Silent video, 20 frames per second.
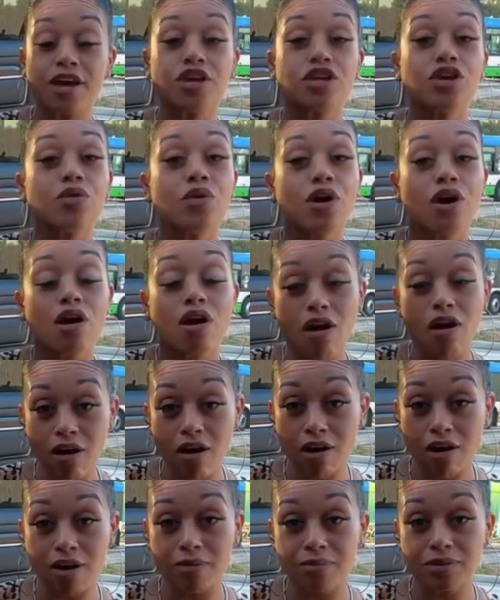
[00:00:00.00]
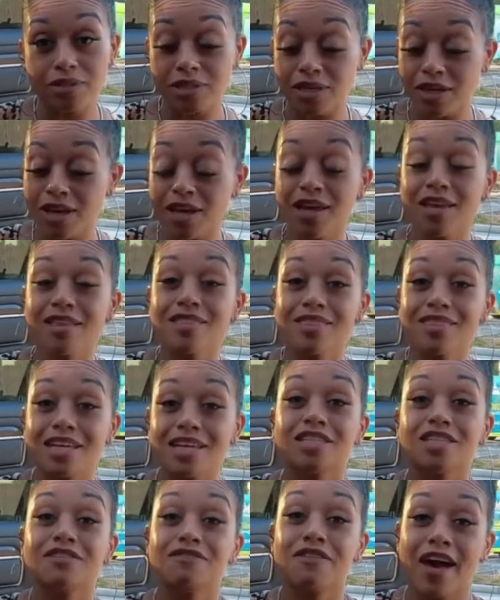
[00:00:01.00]
You are armed in this
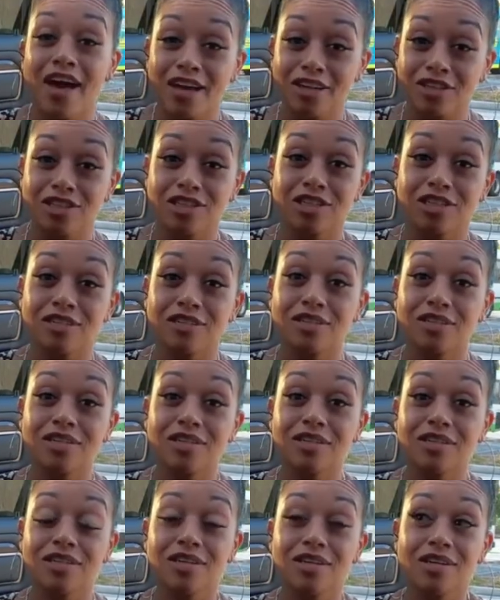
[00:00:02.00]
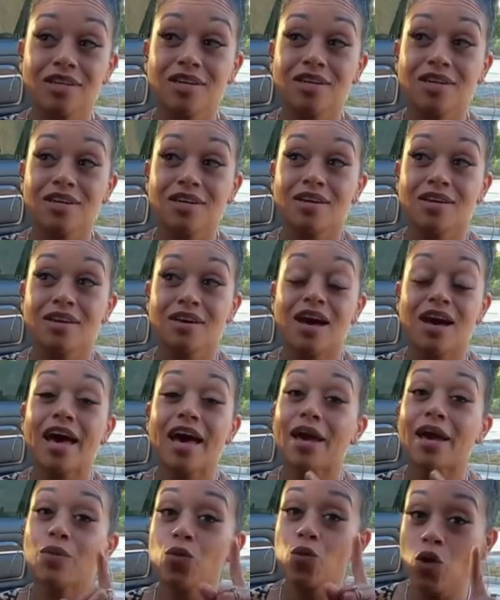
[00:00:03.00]
fashion. A
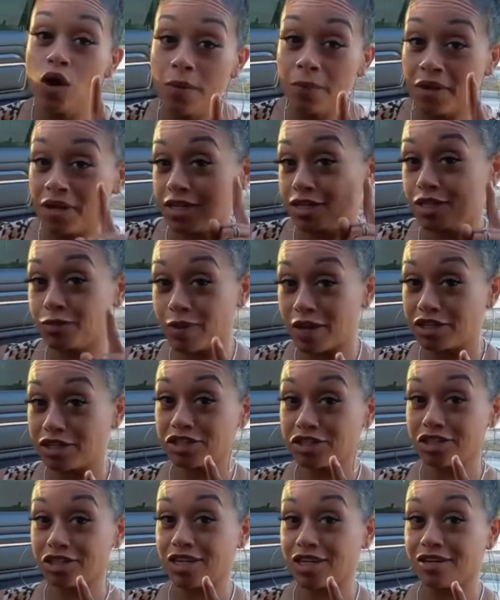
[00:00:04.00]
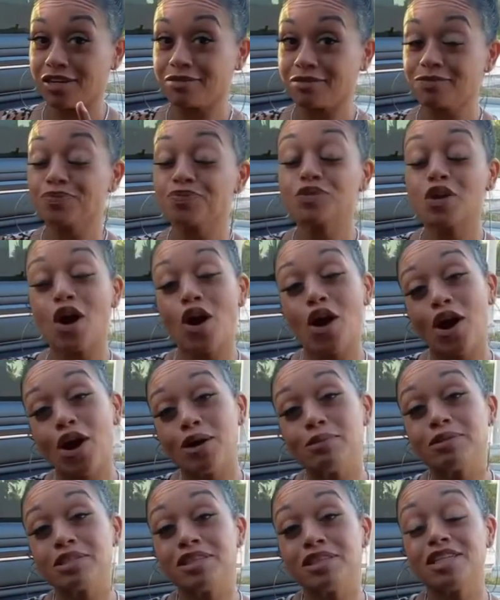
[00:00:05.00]
woman especially, armed
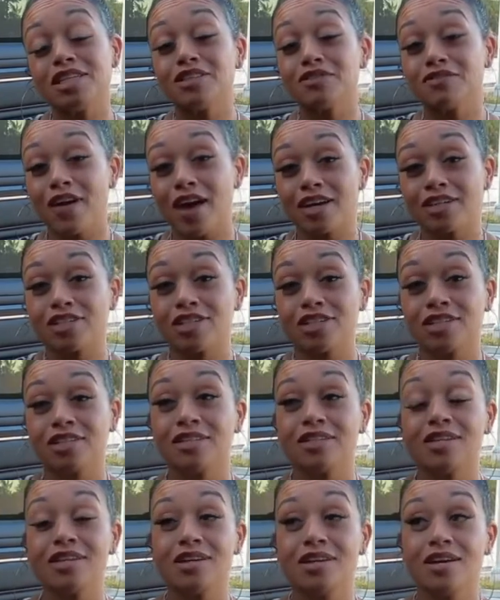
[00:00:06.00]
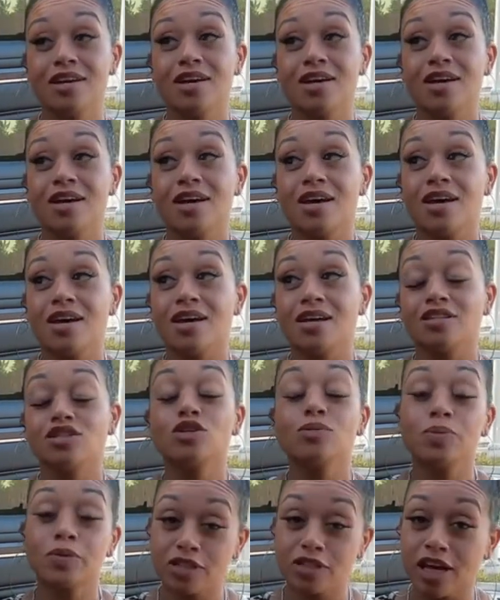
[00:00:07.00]
in this fashion to
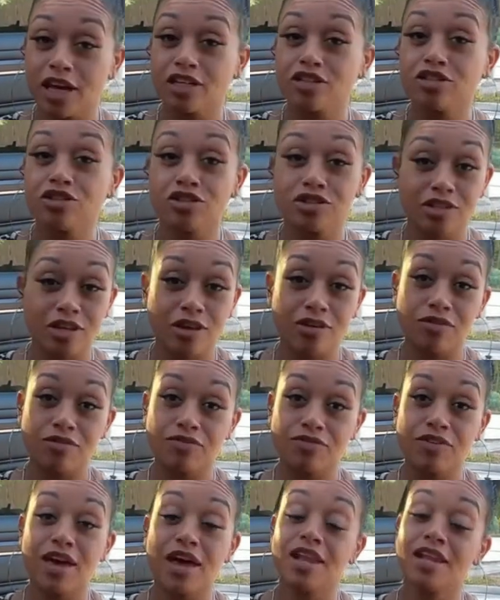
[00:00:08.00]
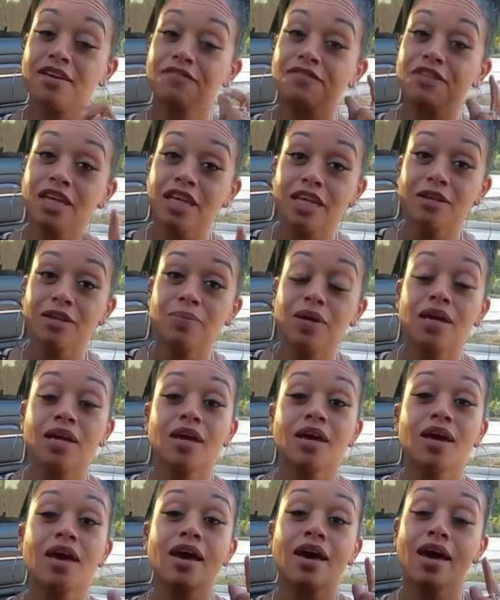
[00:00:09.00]
protect yourself. And if need be,
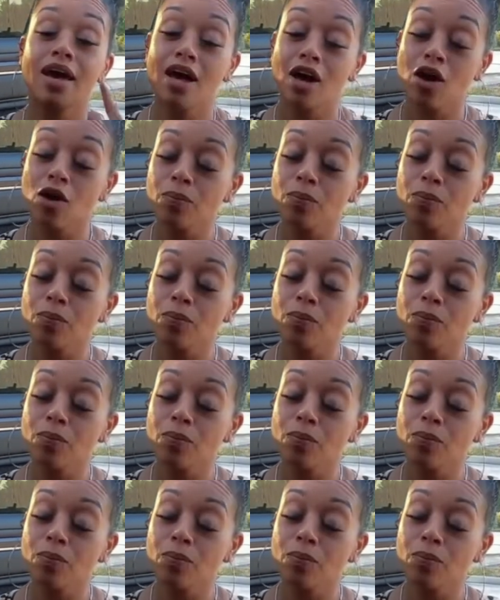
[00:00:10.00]
help.